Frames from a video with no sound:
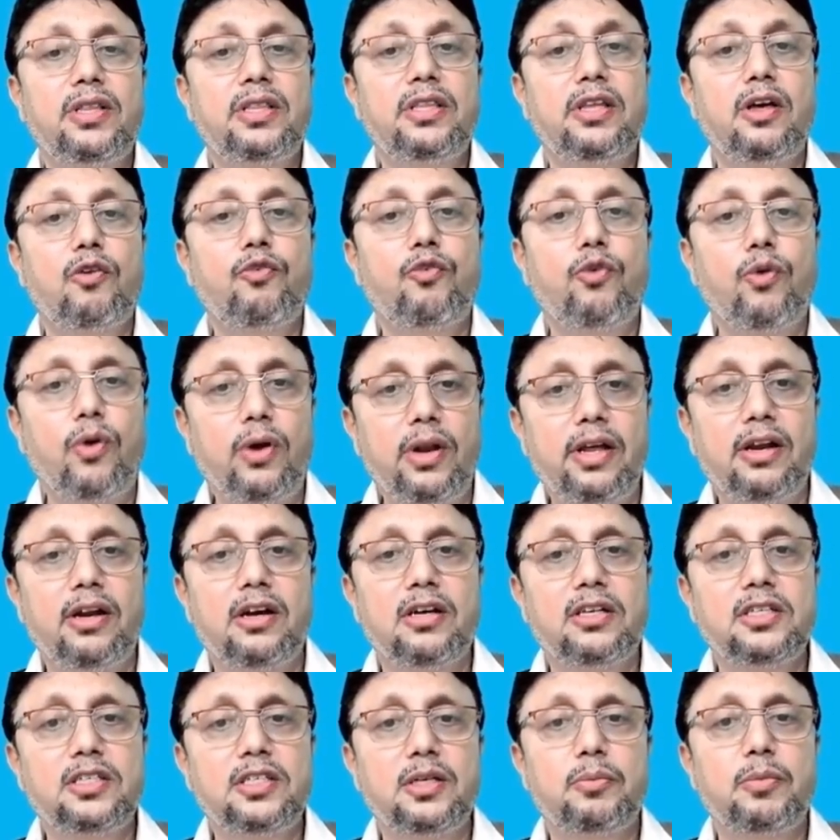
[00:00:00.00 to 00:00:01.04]
with their full
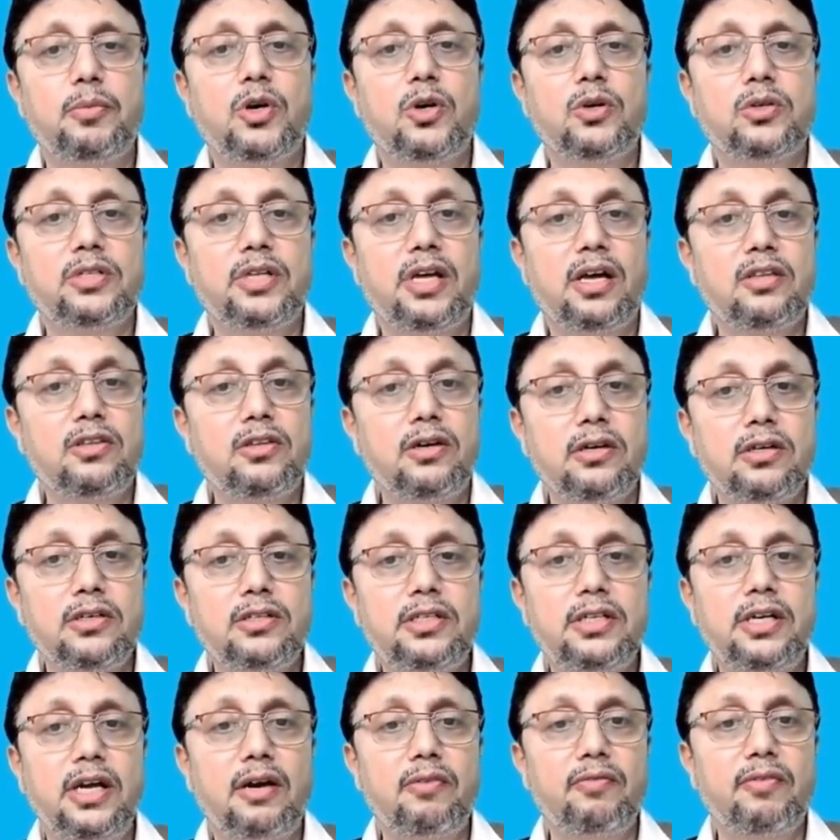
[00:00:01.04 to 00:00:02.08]
energy, because they are
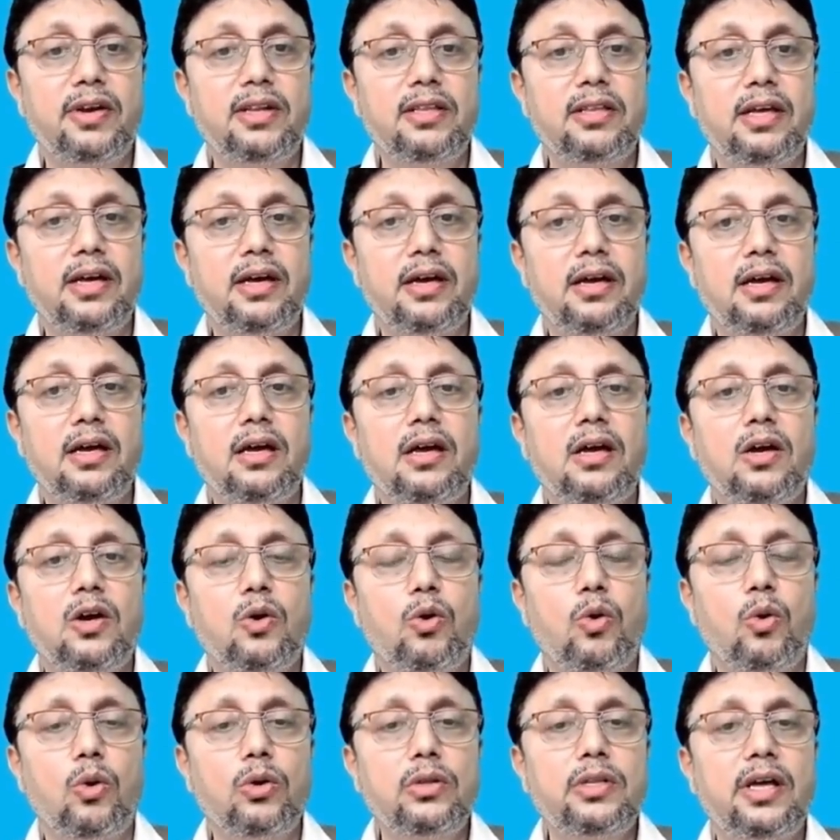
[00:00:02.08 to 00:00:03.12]
thirsty. And when they
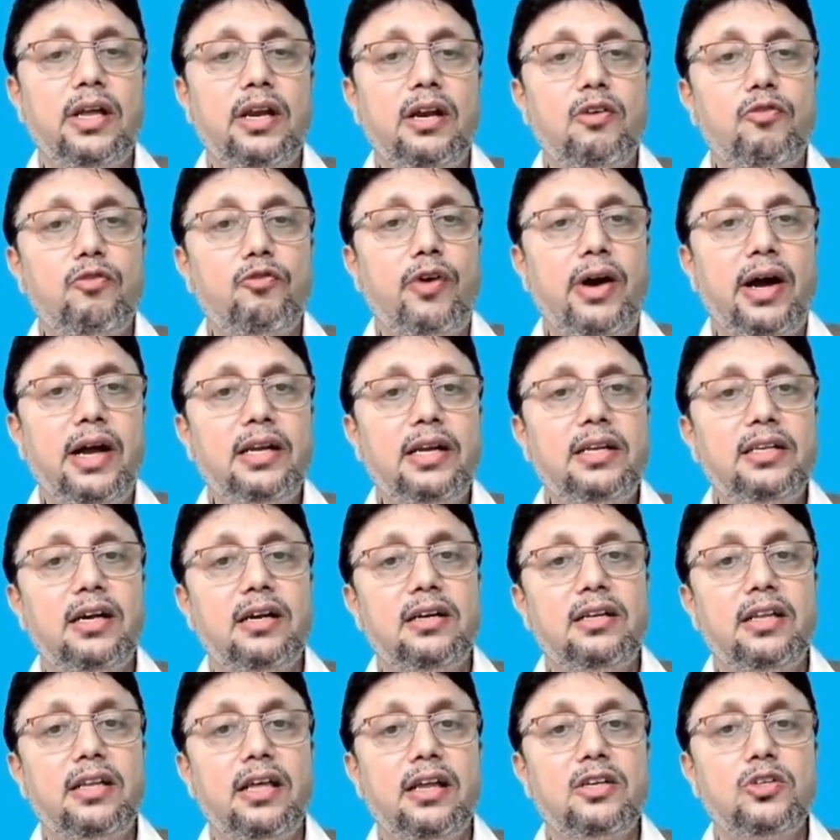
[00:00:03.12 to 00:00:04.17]
go there and find
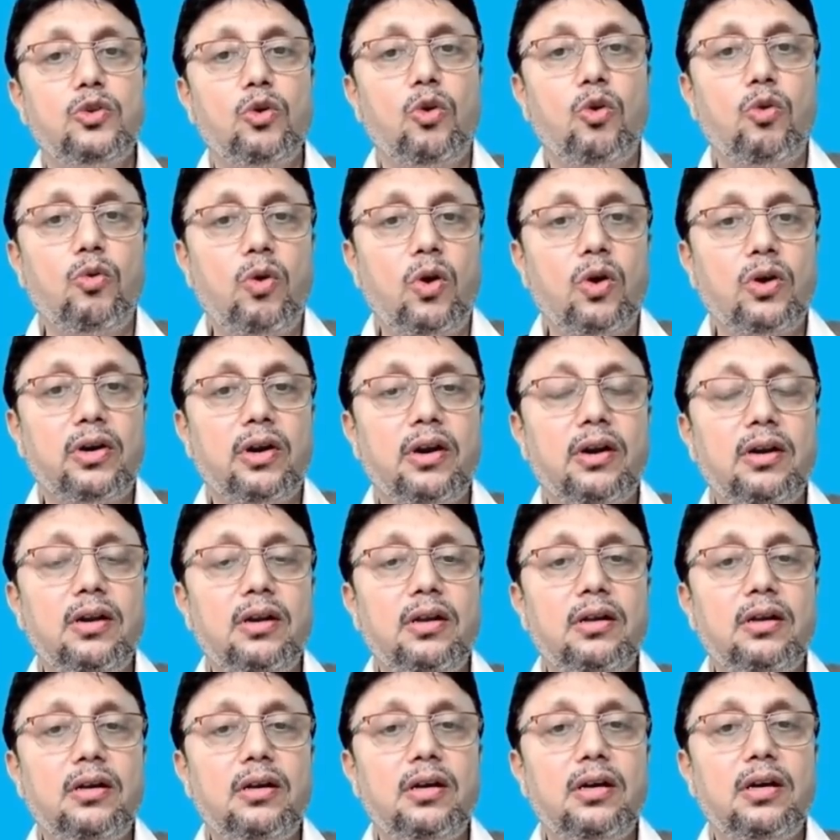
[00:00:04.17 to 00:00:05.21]
that there is no water,
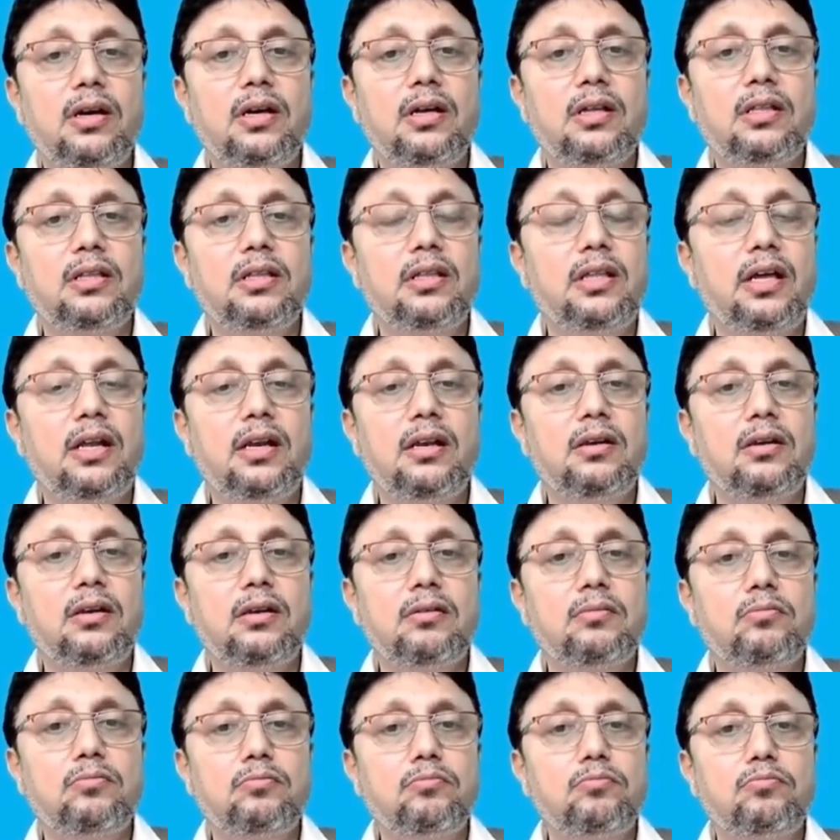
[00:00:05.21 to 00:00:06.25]

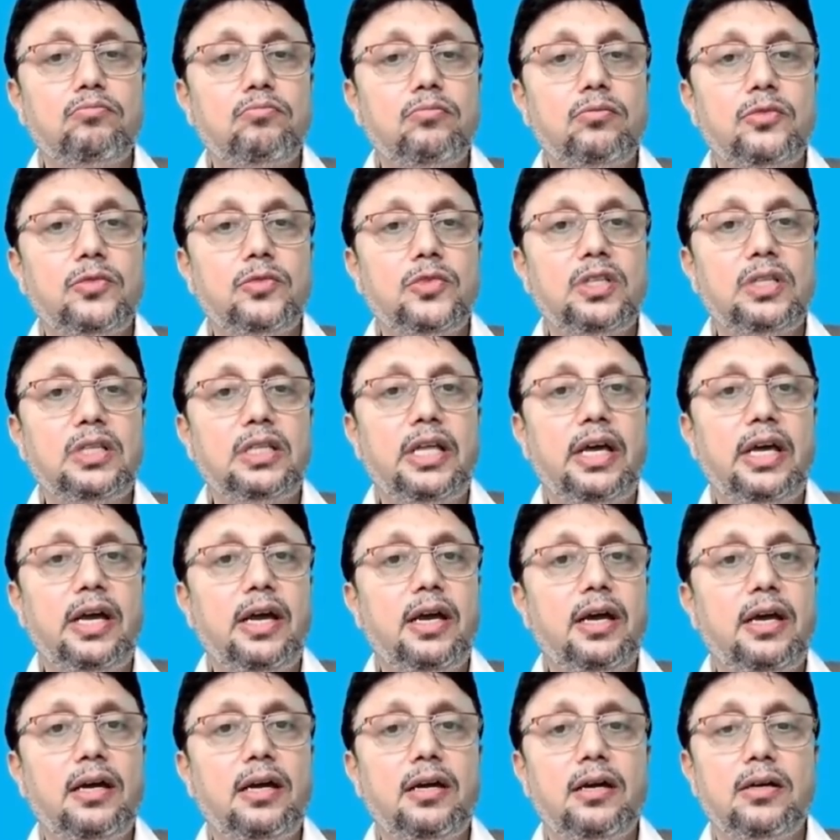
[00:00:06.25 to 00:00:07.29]
then
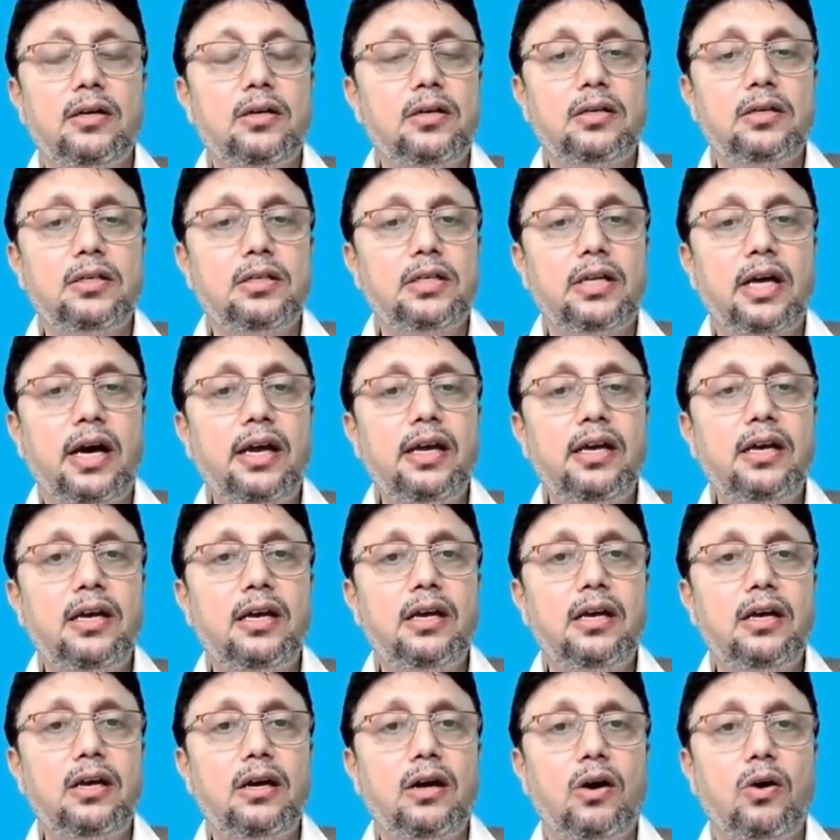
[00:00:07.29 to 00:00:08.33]
they
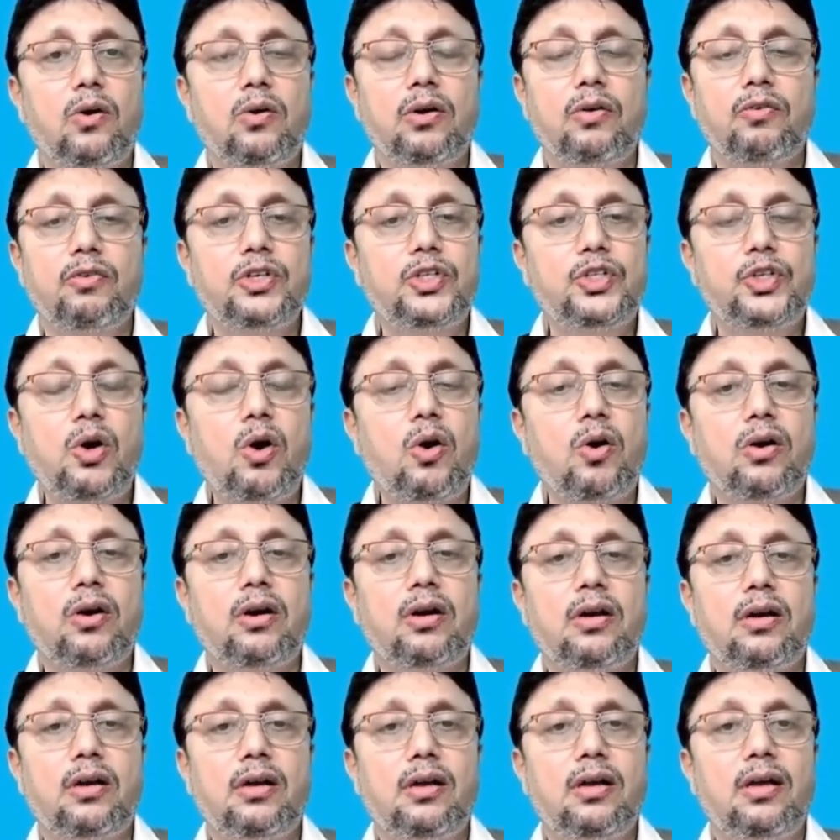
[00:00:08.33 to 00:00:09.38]
die out of a shock.
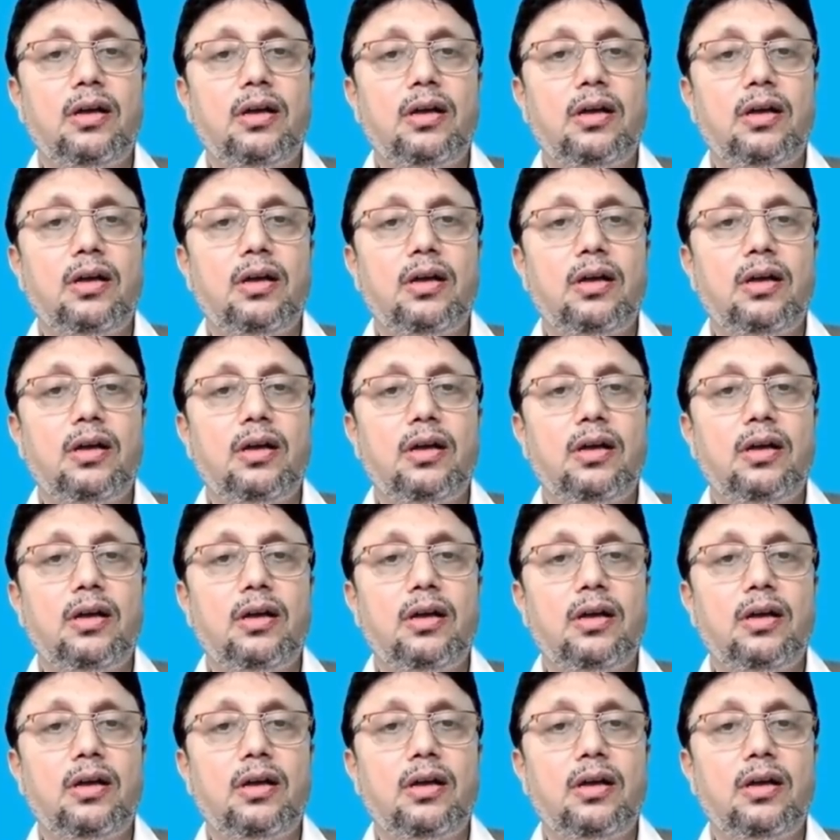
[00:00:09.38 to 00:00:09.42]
